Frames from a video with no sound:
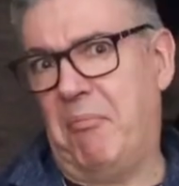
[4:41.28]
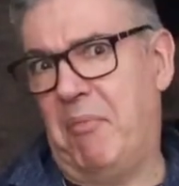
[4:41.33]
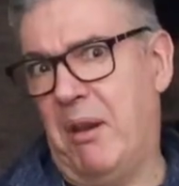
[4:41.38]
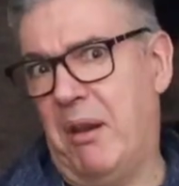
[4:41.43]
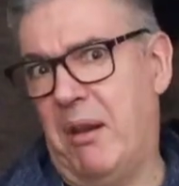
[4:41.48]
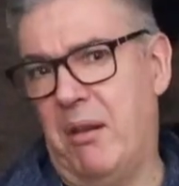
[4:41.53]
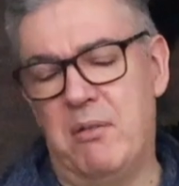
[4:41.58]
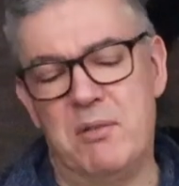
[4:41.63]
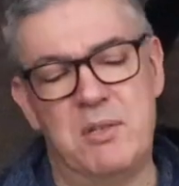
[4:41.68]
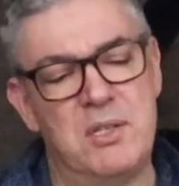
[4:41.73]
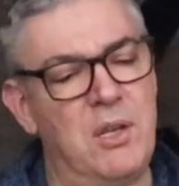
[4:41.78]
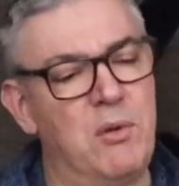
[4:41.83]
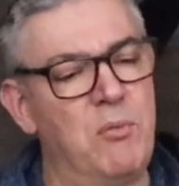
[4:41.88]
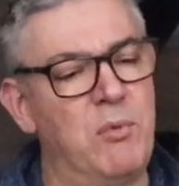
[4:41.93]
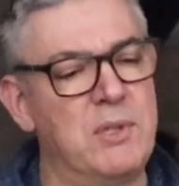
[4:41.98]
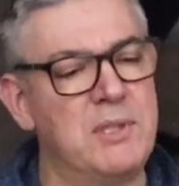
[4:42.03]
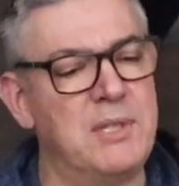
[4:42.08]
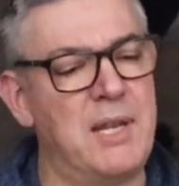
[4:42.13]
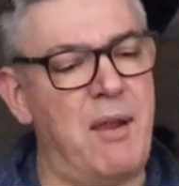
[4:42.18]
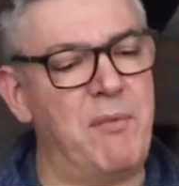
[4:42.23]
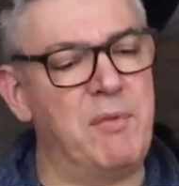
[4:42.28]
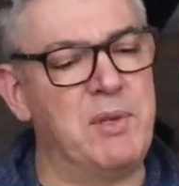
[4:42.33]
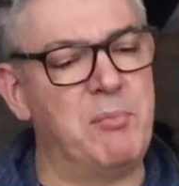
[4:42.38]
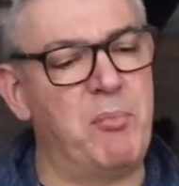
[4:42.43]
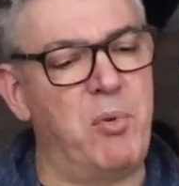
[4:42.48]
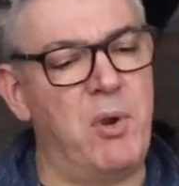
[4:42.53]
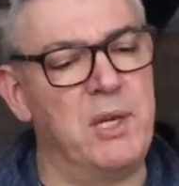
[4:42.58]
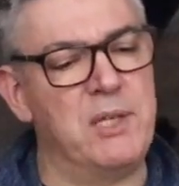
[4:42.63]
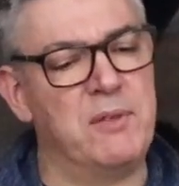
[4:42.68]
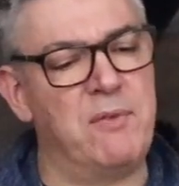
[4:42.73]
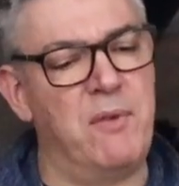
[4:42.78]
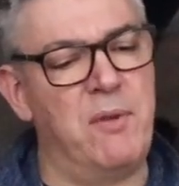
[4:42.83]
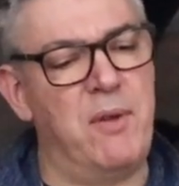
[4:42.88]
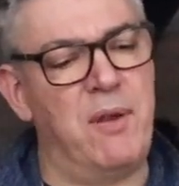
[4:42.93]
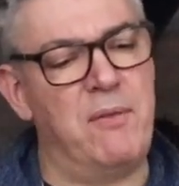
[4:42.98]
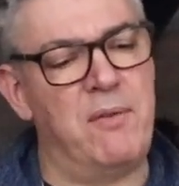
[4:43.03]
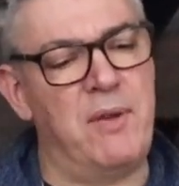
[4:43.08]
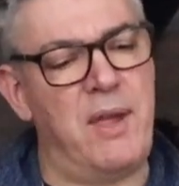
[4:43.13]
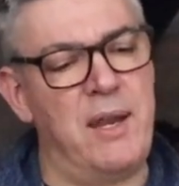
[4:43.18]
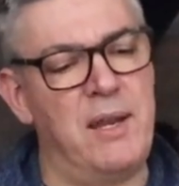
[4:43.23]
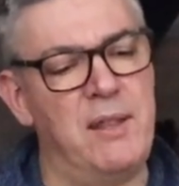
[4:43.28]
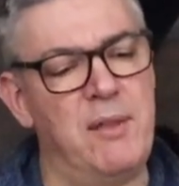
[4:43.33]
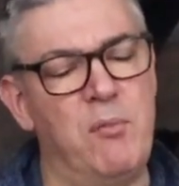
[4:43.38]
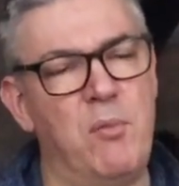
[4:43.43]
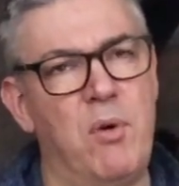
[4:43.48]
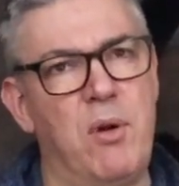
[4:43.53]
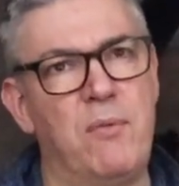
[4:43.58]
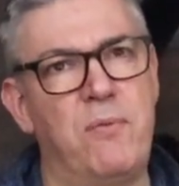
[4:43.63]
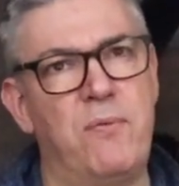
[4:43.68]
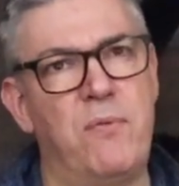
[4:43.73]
You know, so what's an average price of anything? What,